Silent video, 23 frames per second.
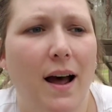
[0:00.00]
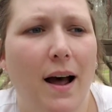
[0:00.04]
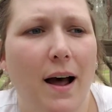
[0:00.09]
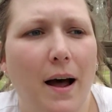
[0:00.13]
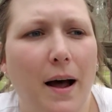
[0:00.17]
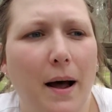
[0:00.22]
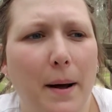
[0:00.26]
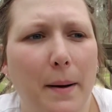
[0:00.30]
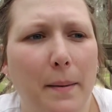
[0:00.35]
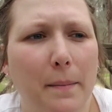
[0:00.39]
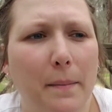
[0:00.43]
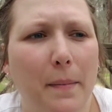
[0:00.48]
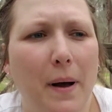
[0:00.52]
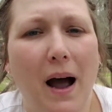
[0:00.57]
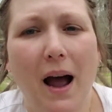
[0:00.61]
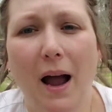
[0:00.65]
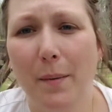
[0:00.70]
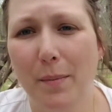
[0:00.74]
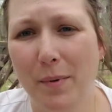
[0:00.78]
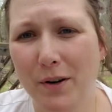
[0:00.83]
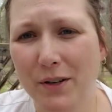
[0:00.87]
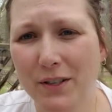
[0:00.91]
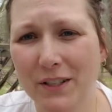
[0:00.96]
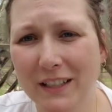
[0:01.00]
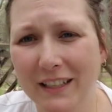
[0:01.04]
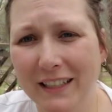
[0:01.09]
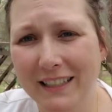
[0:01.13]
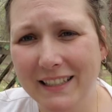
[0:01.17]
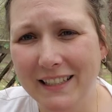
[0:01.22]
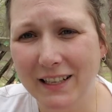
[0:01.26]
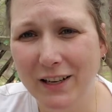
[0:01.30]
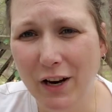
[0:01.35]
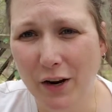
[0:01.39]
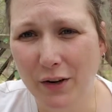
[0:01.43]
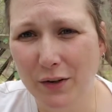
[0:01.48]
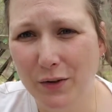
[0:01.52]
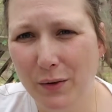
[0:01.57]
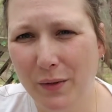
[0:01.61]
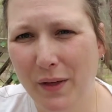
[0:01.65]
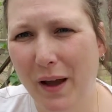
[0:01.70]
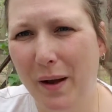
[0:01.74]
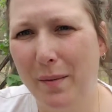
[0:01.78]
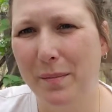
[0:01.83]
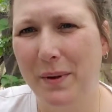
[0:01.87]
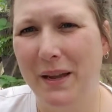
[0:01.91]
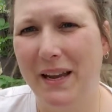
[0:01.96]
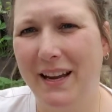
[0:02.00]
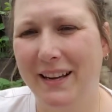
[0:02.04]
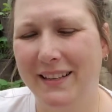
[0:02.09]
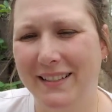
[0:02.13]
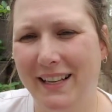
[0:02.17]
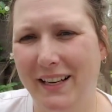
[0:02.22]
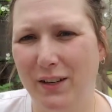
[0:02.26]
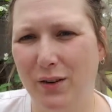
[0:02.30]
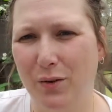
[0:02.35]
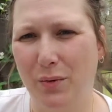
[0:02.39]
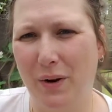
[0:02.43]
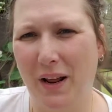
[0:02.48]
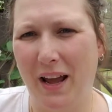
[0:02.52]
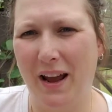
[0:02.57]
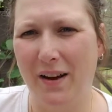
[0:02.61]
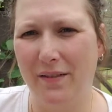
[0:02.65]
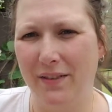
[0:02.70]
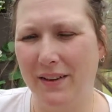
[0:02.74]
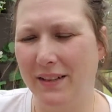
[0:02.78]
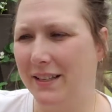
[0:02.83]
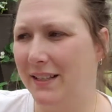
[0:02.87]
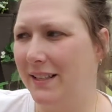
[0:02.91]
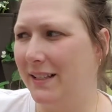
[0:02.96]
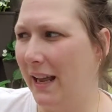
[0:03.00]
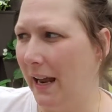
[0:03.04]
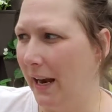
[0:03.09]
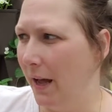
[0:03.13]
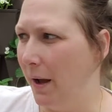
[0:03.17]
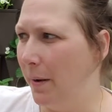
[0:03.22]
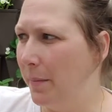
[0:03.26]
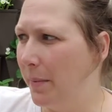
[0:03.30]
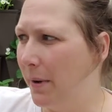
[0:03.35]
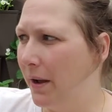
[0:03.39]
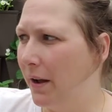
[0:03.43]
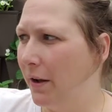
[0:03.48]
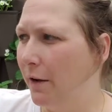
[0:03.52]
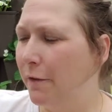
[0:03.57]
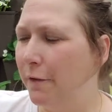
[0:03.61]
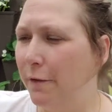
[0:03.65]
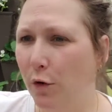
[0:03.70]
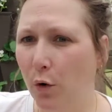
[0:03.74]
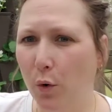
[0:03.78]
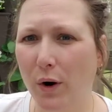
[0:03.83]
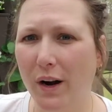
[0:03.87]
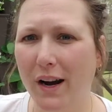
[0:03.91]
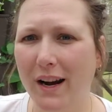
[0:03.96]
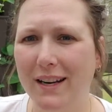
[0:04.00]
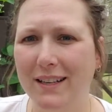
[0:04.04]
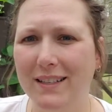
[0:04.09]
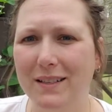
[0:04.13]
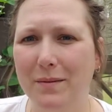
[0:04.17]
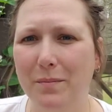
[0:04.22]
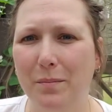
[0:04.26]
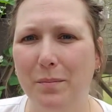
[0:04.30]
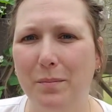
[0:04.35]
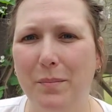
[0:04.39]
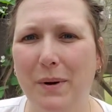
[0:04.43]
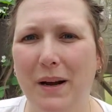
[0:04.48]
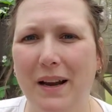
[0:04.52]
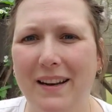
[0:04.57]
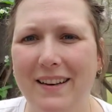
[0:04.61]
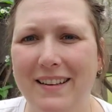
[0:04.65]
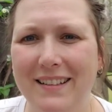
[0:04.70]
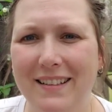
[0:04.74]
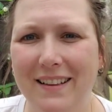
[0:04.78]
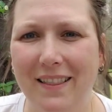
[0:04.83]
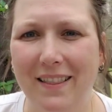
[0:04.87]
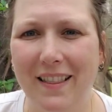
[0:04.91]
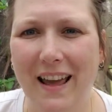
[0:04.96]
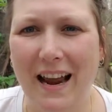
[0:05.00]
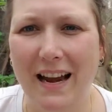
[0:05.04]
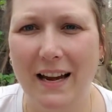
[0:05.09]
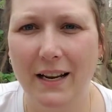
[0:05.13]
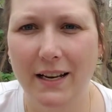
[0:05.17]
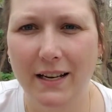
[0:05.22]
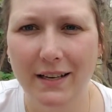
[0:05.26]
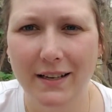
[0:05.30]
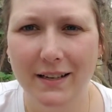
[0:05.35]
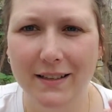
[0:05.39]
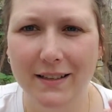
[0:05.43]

I personally did not do that because I don't have a setup for it, but that's